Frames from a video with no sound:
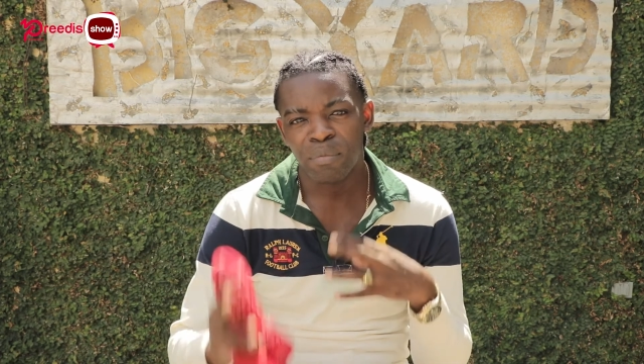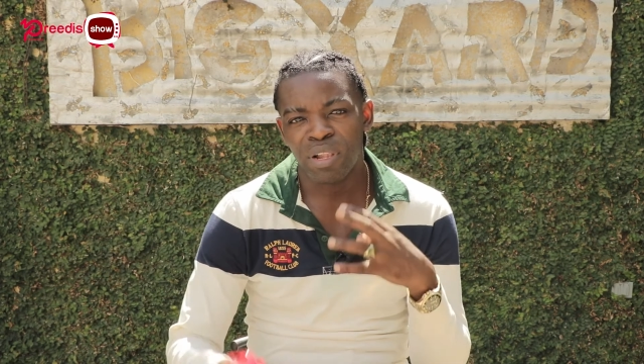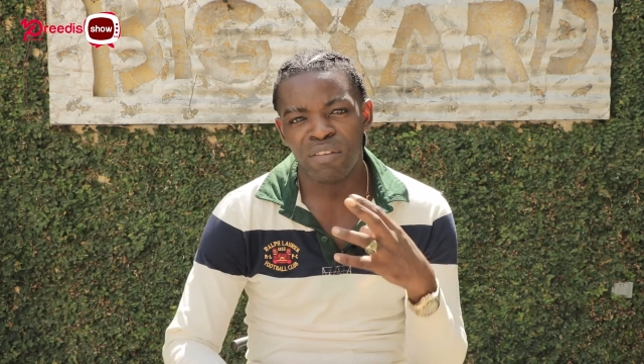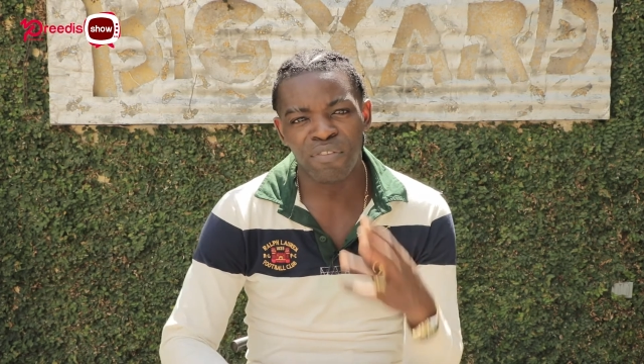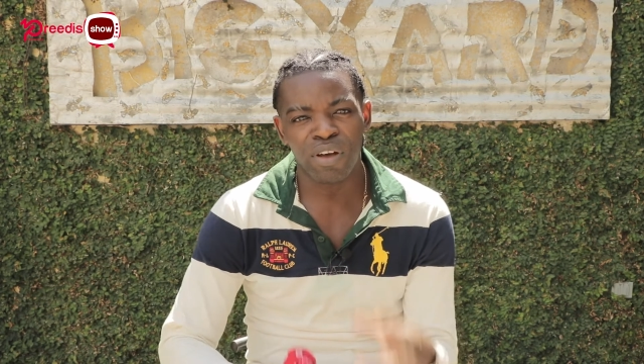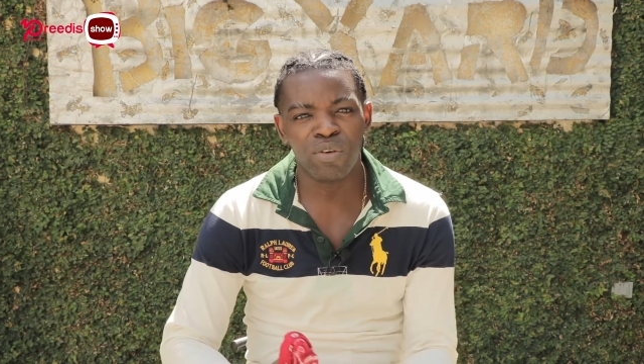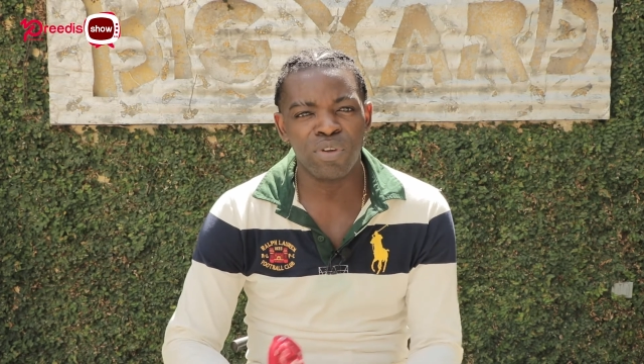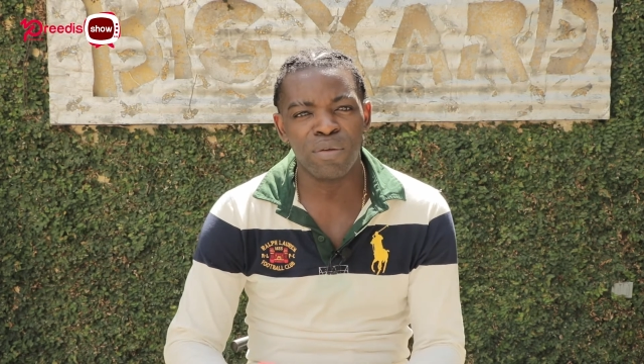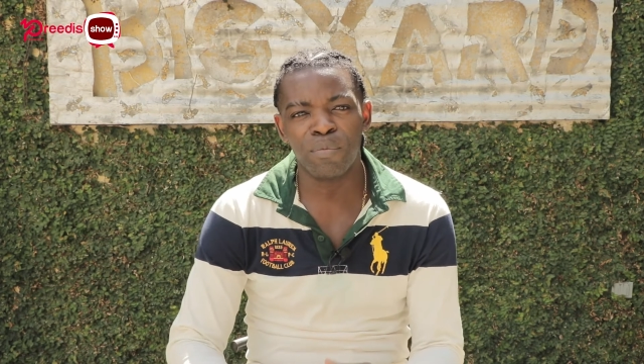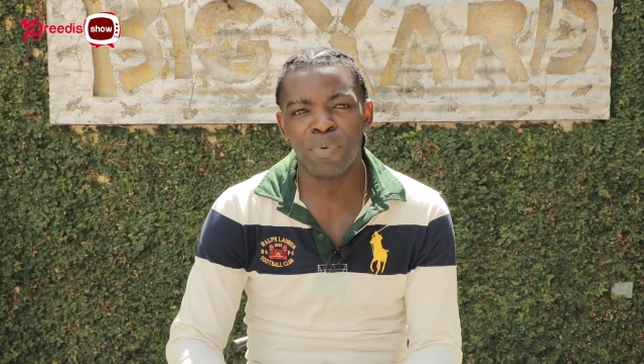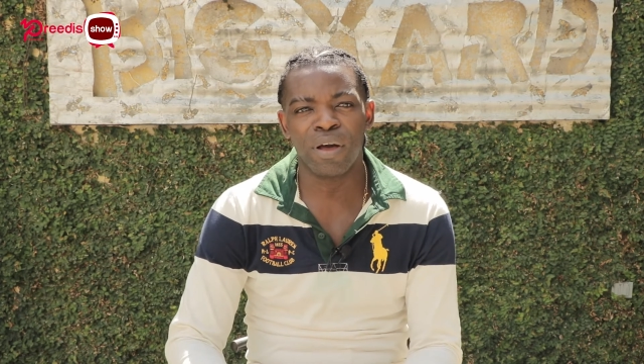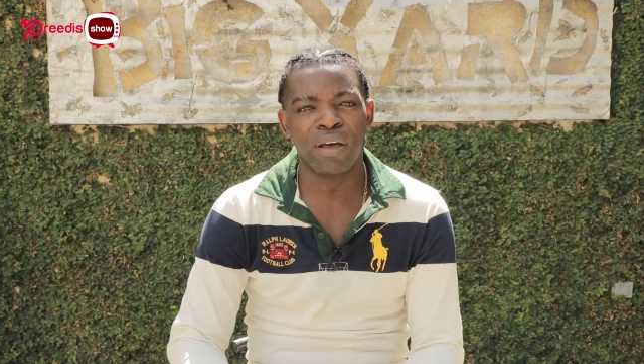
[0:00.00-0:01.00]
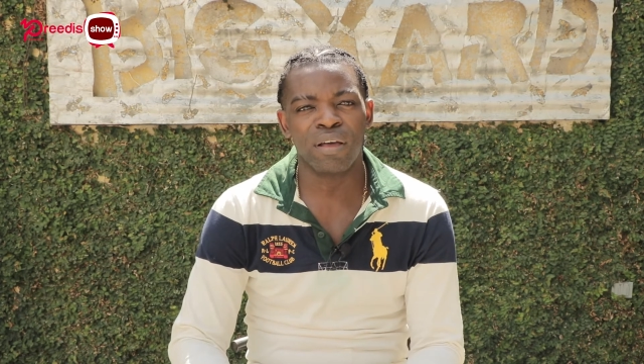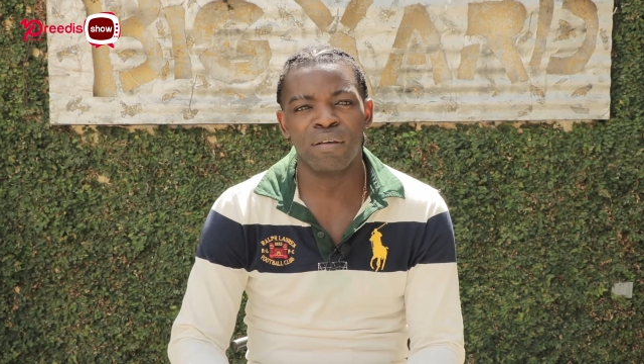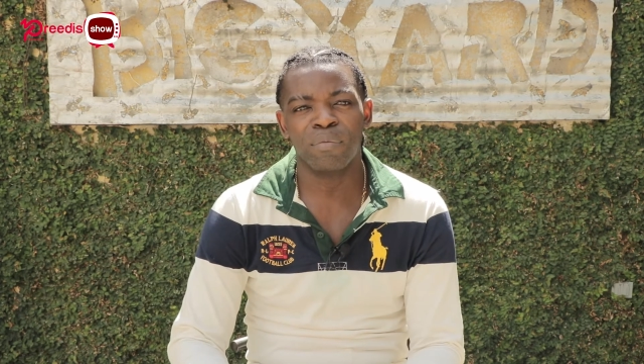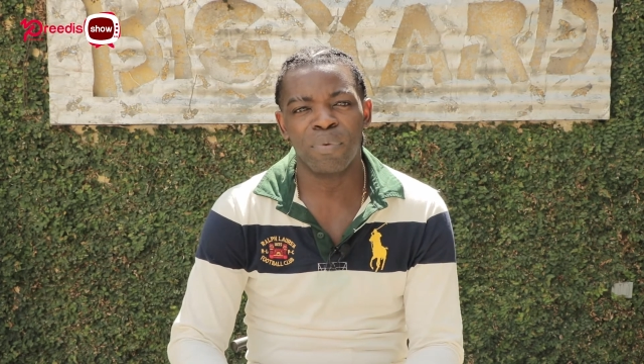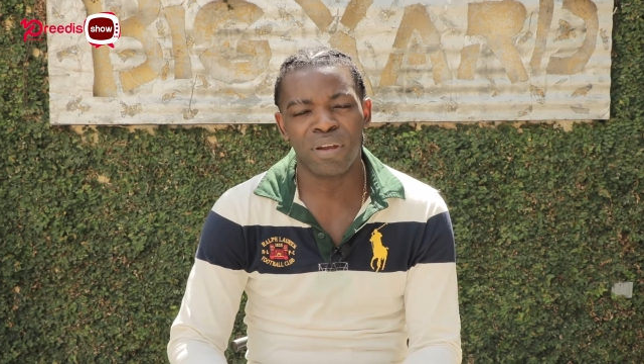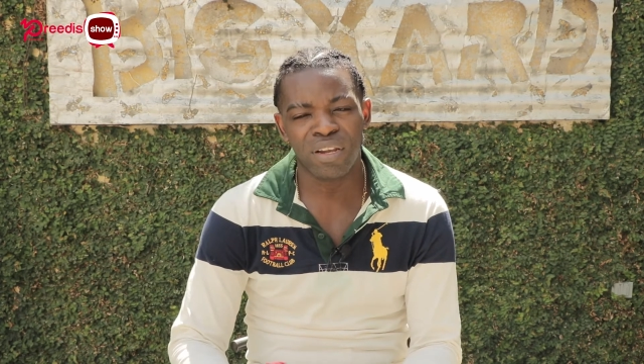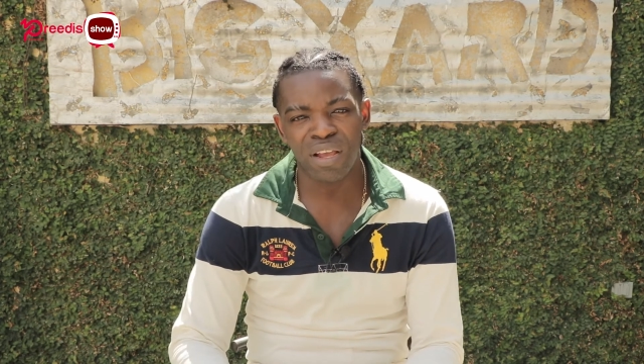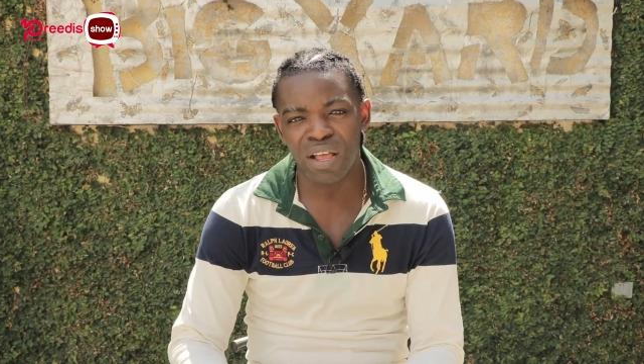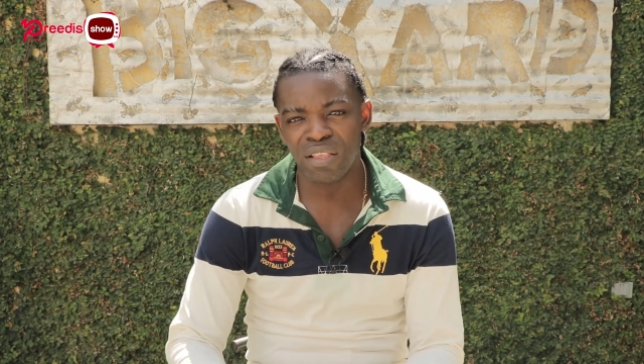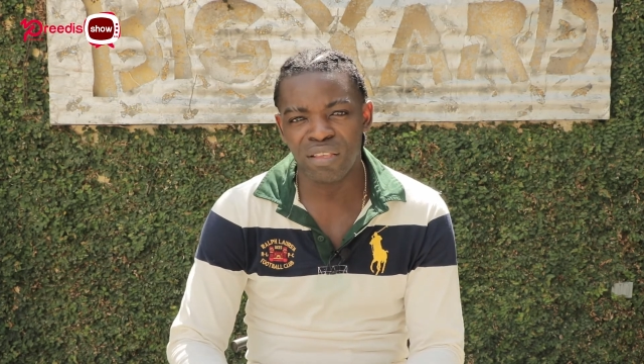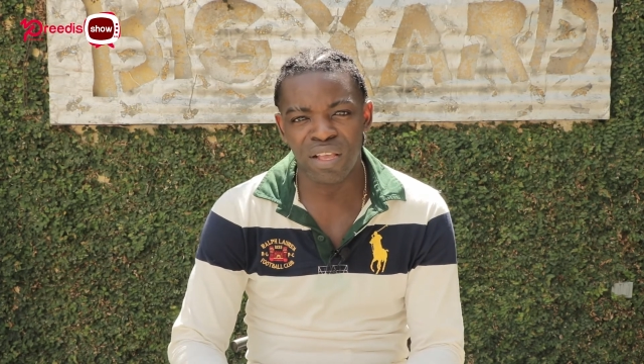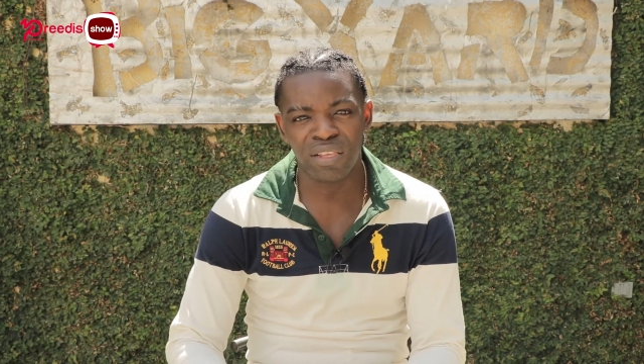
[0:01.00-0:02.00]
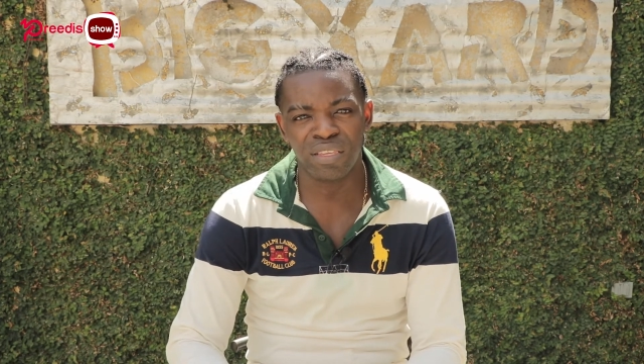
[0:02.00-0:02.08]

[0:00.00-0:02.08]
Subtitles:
Left a good impact on the dancehall